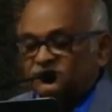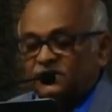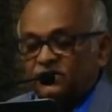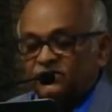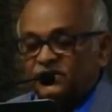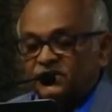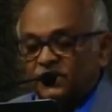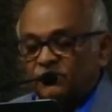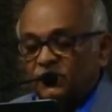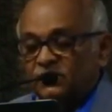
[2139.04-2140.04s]
set on the
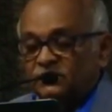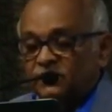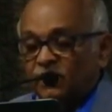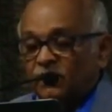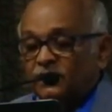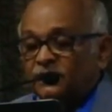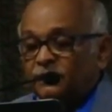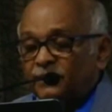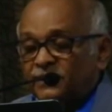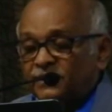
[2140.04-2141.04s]
table. They're all
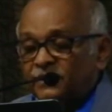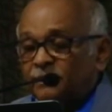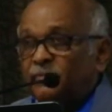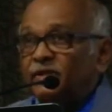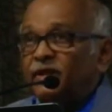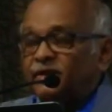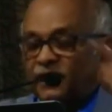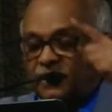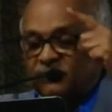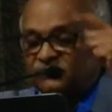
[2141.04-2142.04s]
independent, but their
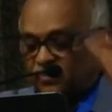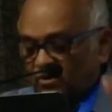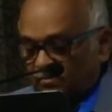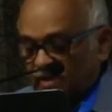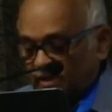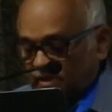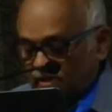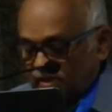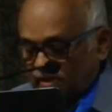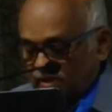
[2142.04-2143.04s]
time is probably
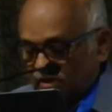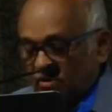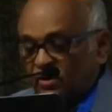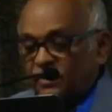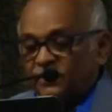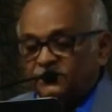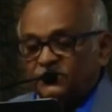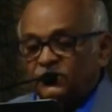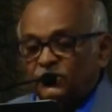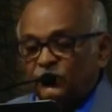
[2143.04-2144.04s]

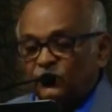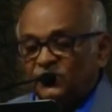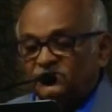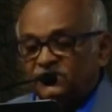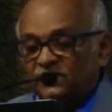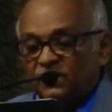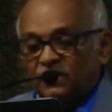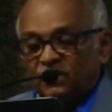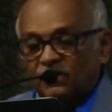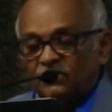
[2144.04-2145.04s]
coordinated with the
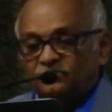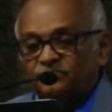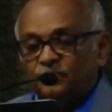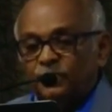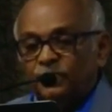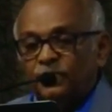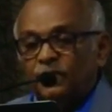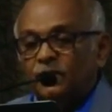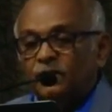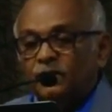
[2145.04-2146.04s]
central clock.
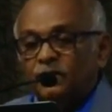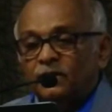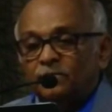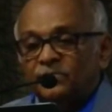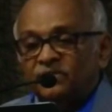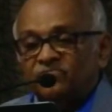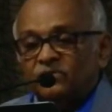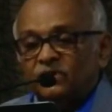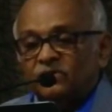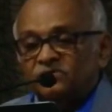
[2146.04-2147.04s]

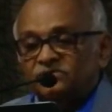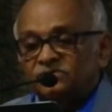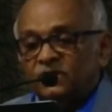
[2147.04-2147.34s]
Peripheral clocks